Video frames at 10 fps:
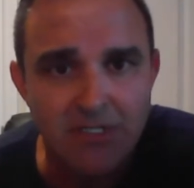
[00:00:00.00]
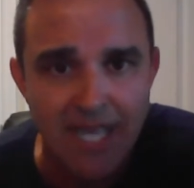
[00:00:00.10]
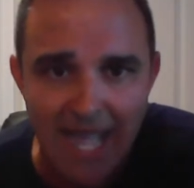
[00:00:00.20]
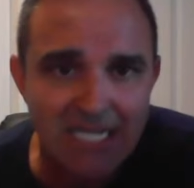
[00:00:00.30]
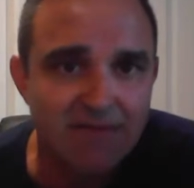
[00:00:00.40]

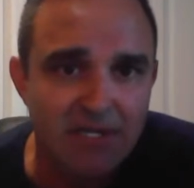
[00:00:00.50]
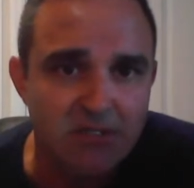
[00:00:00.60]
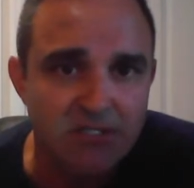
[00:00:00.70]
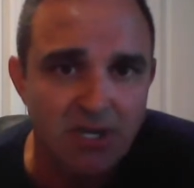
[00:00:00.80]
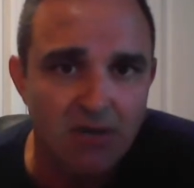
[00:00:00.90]
to
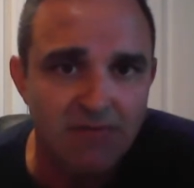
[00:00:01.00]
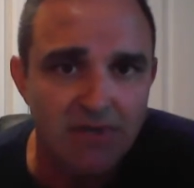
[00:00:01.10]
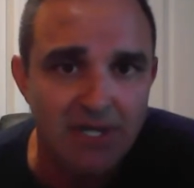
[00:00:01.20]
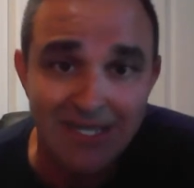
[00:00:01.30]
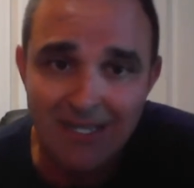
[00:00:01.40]
activate yourself
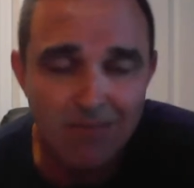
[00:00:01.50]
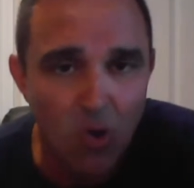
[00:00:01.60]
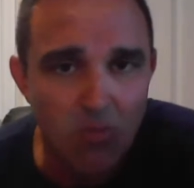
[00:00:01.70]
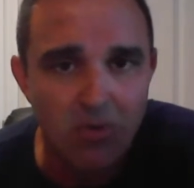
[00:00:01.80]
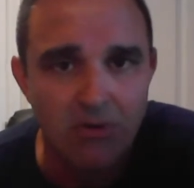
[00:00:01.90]
and get
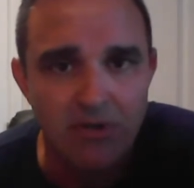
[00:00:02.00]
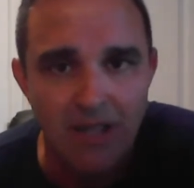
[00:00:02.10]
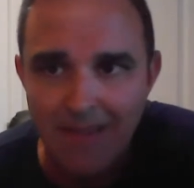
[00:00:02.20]
mobile.